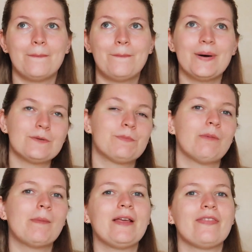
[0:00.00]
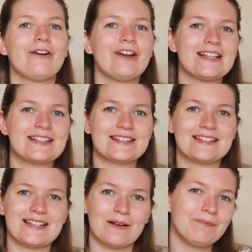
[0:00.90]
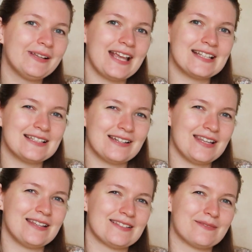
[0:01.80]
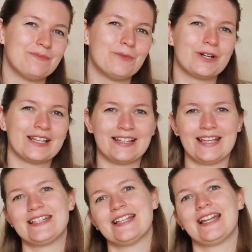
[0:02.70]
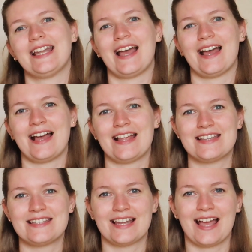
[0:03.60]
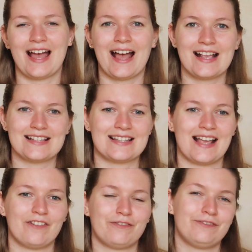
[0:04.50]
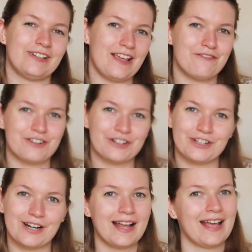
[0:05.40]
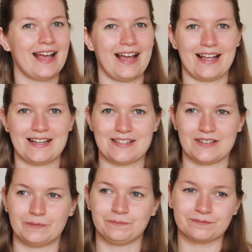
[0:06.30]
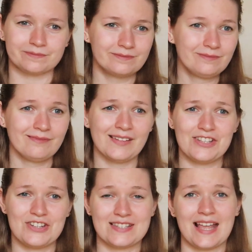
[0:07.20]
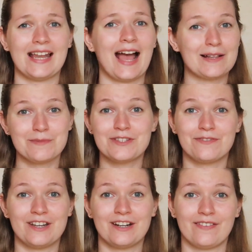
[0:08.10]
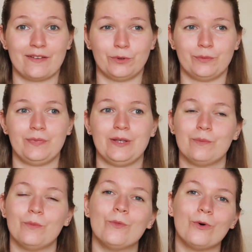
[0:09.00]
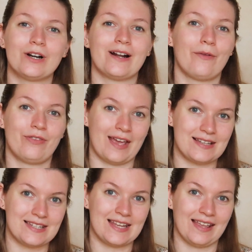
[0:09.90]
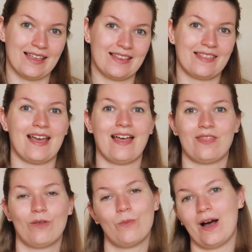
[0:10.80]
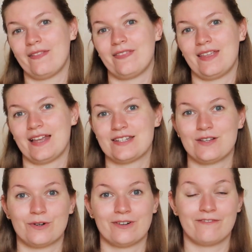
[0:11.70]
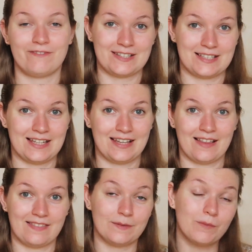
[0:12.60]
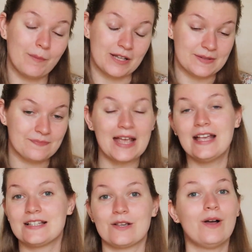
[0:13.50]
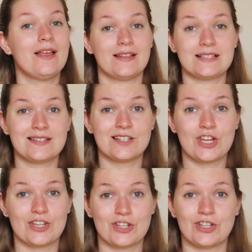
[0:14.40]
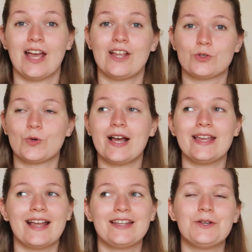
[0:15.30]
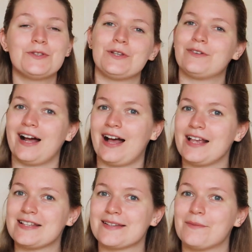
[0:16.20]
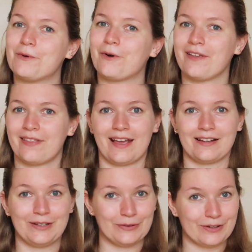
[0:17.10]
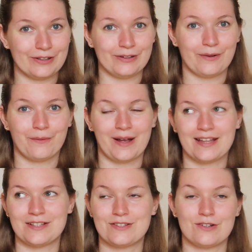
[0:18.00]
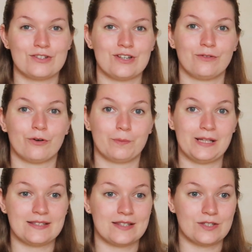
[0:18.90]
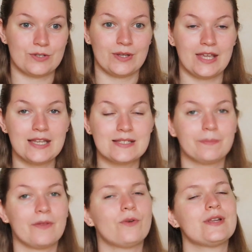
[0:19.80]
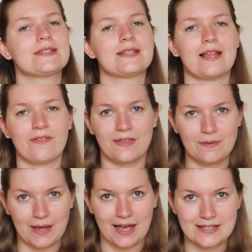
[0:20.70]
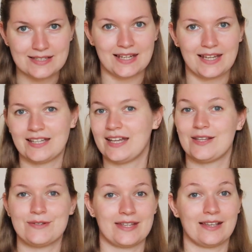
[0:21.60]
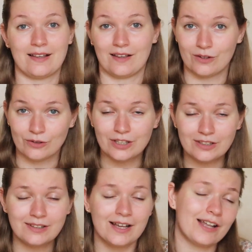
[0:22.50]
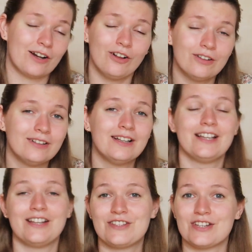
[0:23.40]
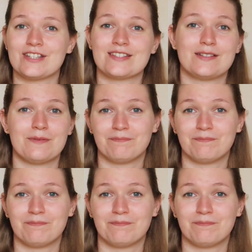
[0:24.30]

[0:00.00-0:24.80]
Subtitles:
but probably there is some place that it is more hidden and has a flavor and just an atmosphere that would be more authentic than the one that you're visiting at that moment. So that's a suggestion. Try and use your eyes more than Google when searching for places to eat, but there is nothing bad in using Google at all. Just